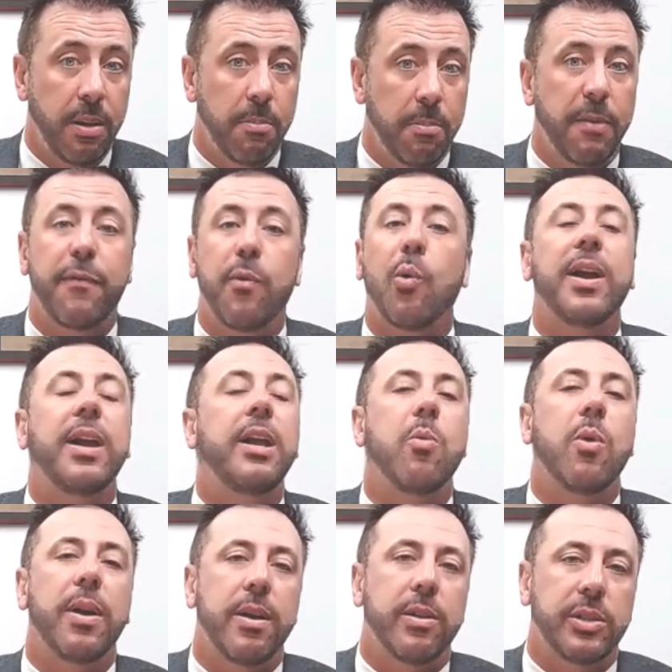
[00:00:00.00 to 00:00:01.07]
before
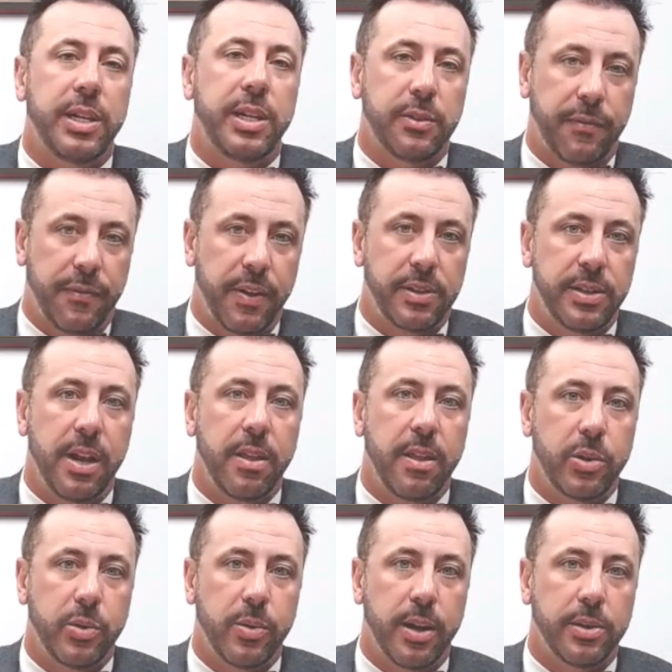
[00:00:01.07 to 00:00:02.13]
anyone else gets funds out of the
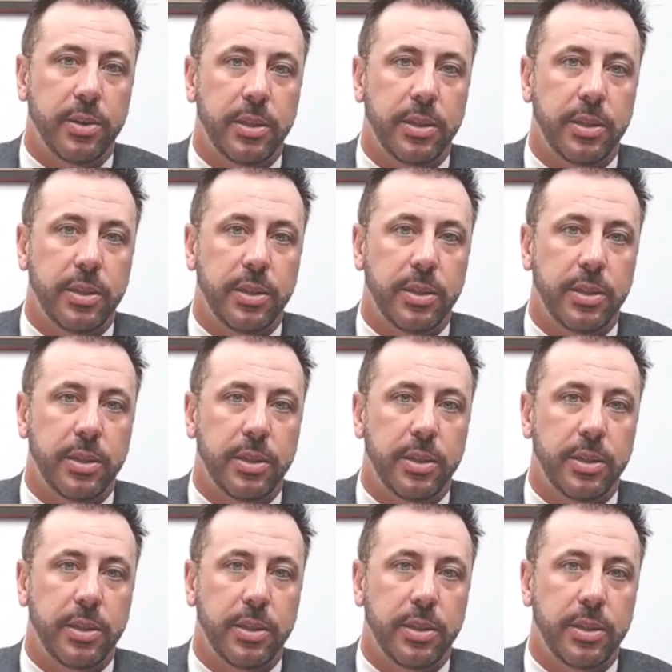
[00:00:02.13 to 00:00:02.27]
trust.